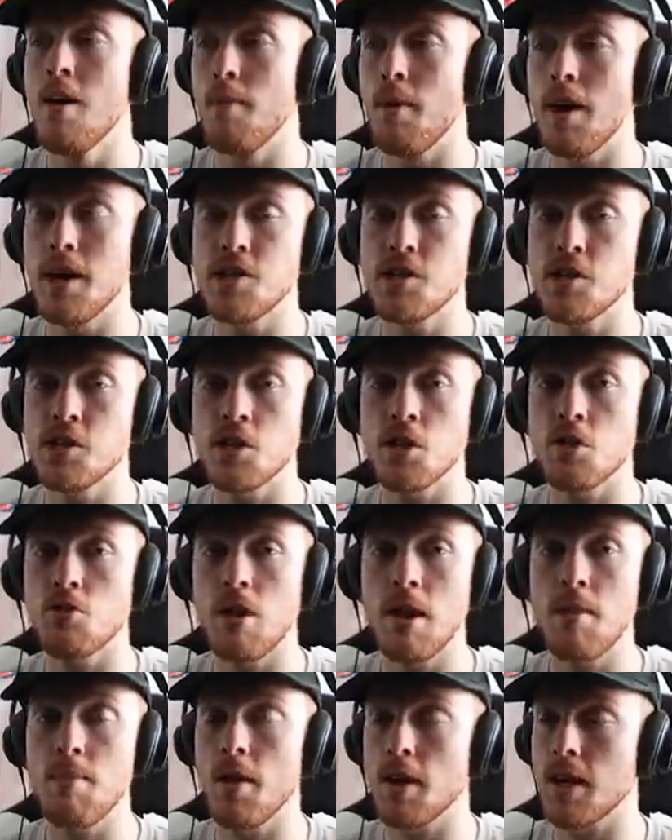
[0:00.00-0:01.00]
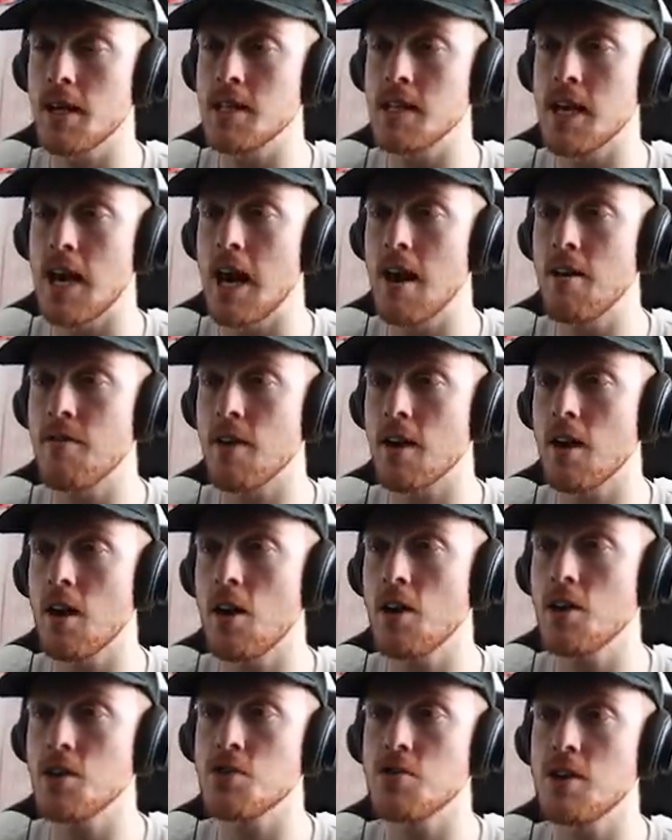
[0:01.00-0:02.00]
but it's just a great plugin to have. Like I
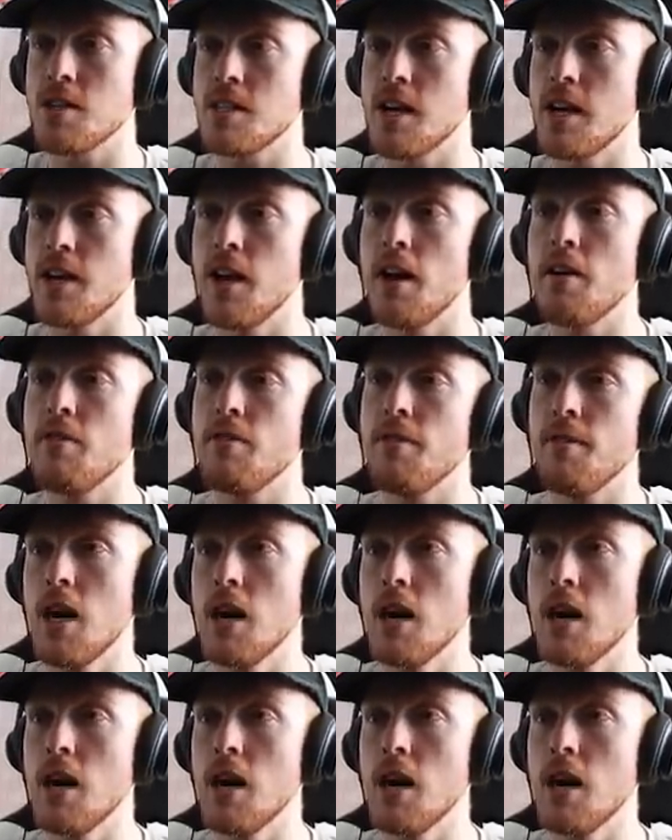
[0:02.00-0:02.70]
can't stress it enough.